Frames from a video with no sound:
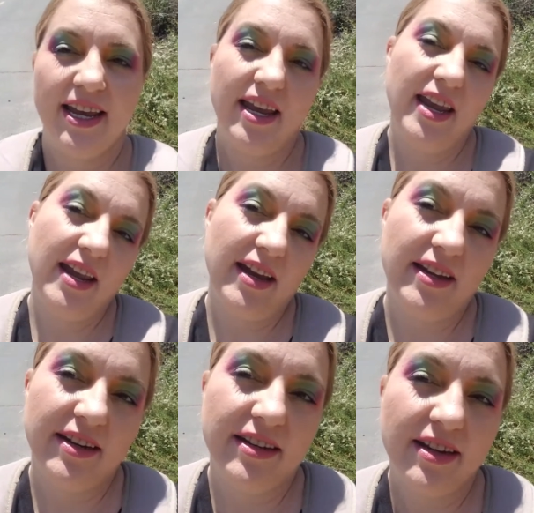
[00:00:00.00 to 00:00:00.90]

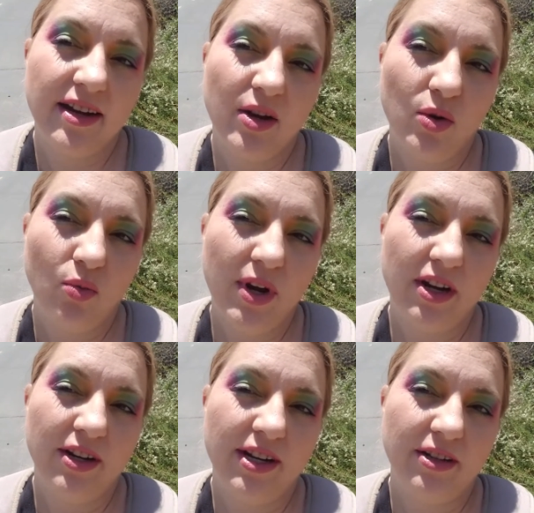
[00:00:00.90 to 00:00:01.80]
And we
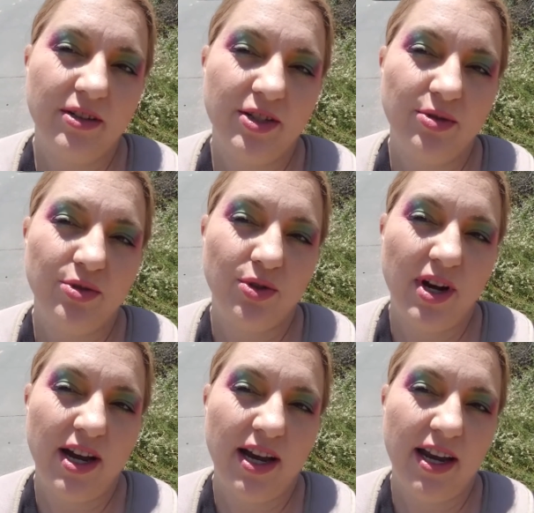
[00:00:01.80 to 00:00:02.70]
are here to
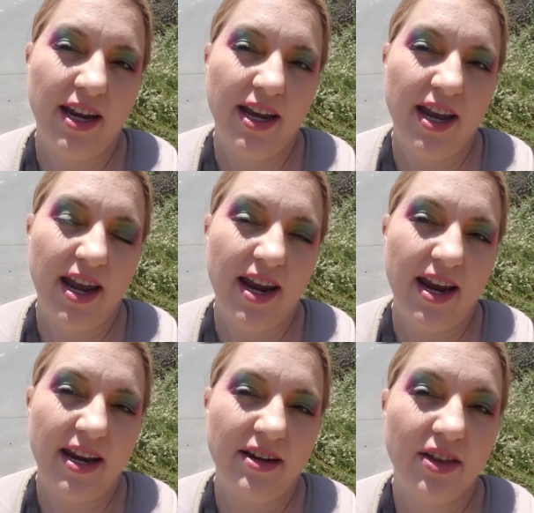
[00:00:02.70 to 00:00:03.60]
try
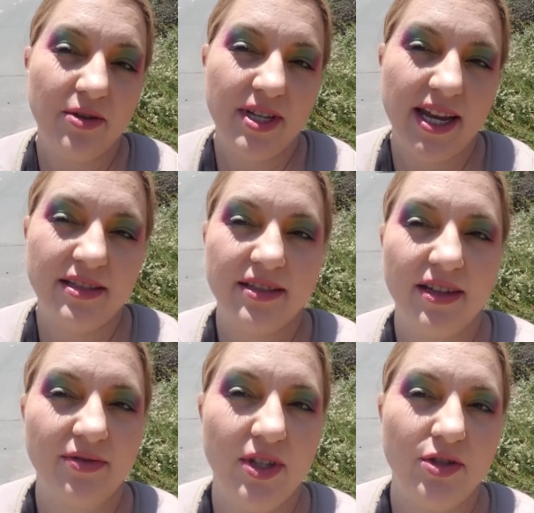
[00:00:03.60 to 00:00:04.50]
another test
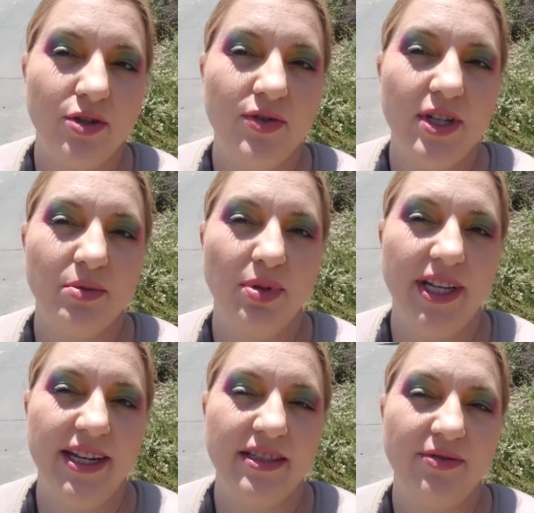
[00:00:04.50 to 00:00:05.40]
of the Juvia's
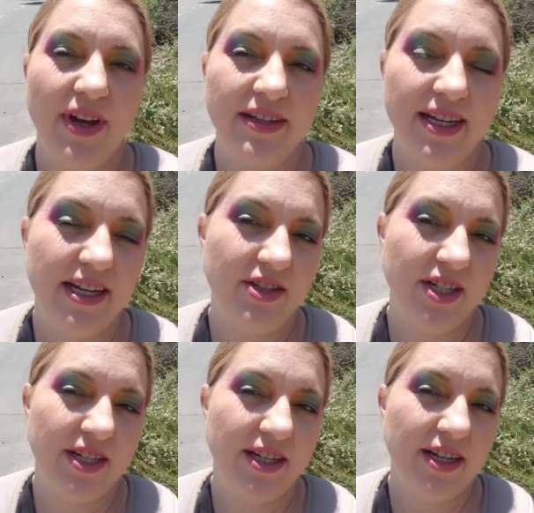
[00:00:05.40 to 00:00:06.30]
Place
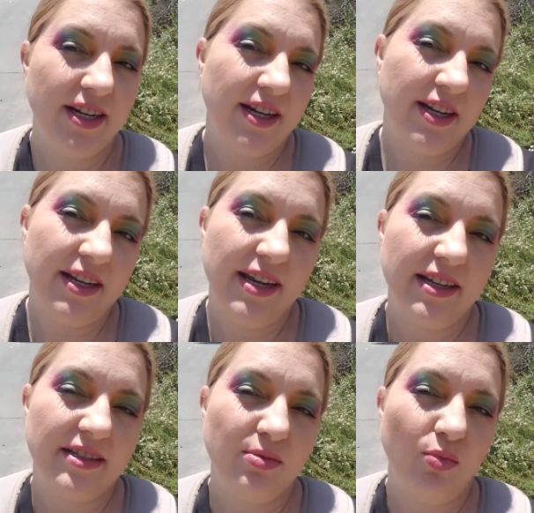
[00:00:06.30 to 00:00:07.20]
foundation.
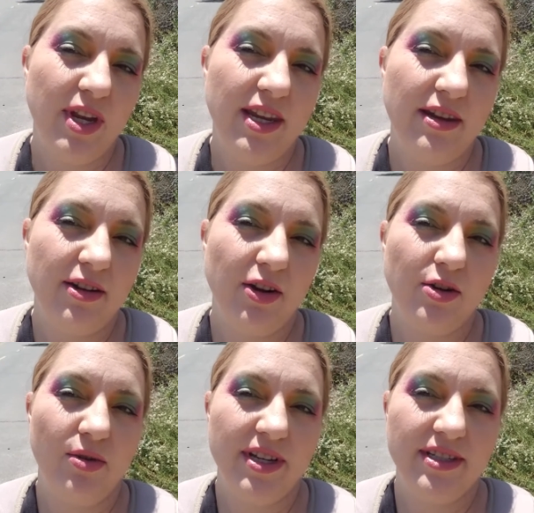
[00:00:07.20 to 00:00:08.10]
Yes, we are
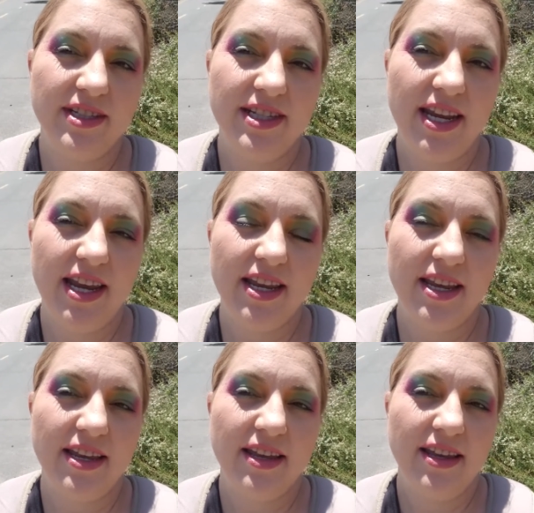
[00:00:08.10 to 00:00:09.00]
going to take
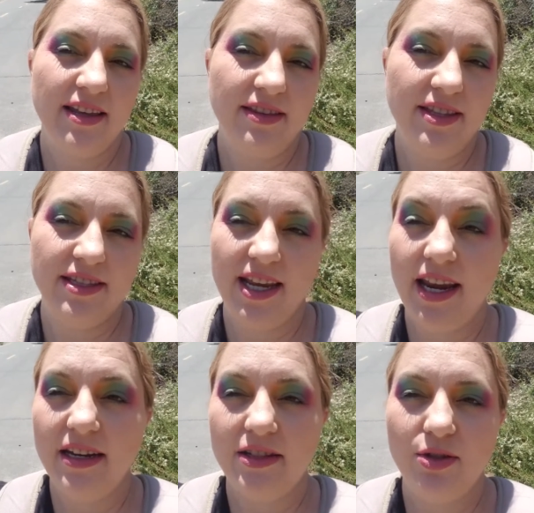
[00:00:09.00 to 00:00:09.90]
this
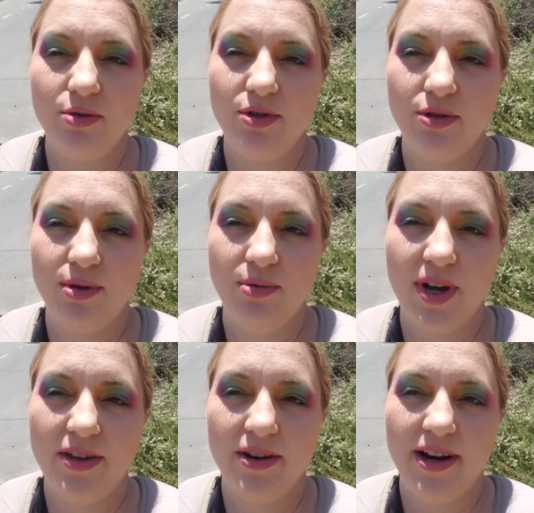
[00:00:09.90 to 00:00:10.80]
82-degree
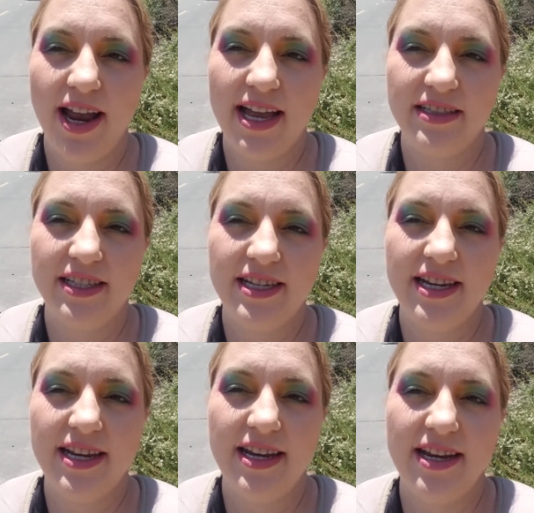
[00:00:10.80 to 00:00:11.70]
weather and
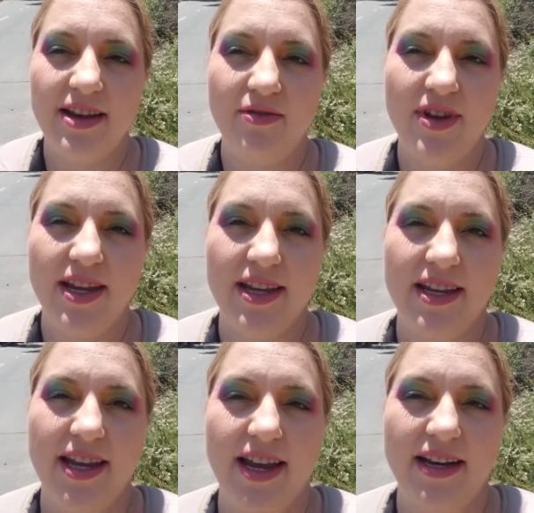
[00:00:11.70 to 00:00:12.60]
see if it
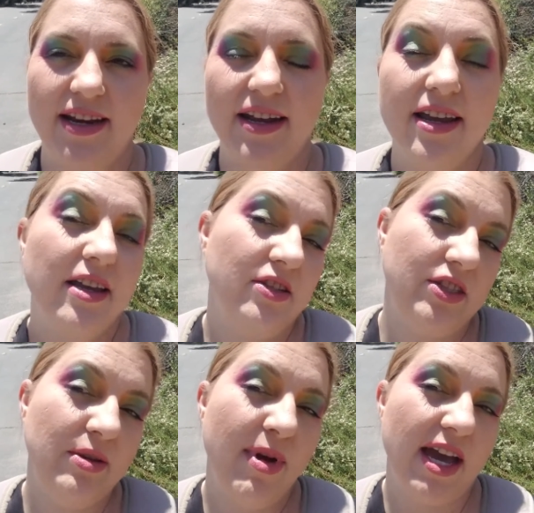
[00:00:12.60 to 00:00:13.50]
can
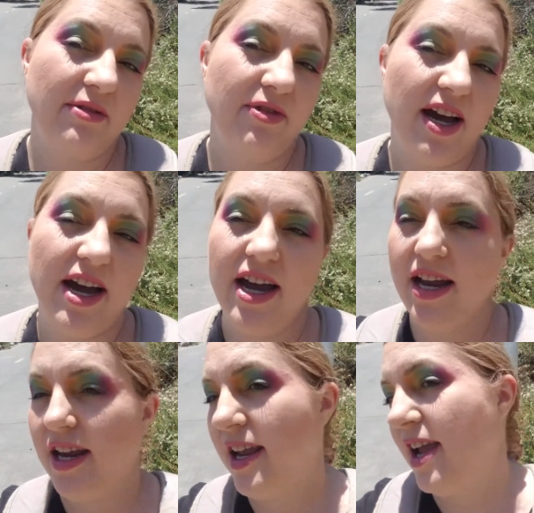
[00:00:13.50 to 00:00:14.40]

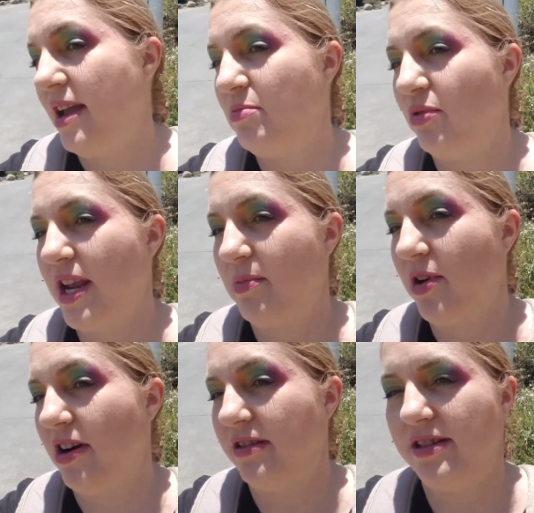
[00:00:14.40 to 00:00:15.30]
demattify and break
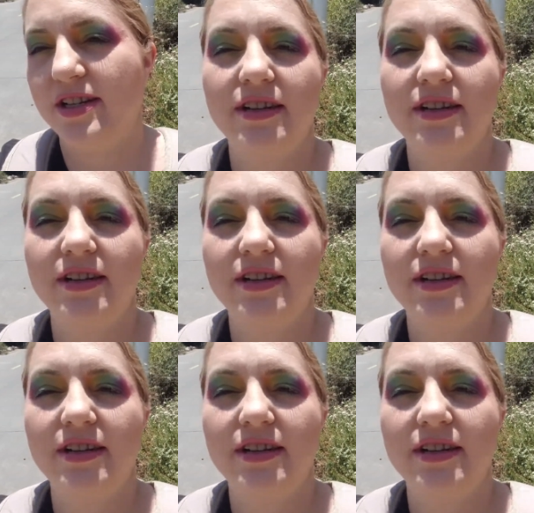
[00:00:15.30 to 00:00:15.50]
apart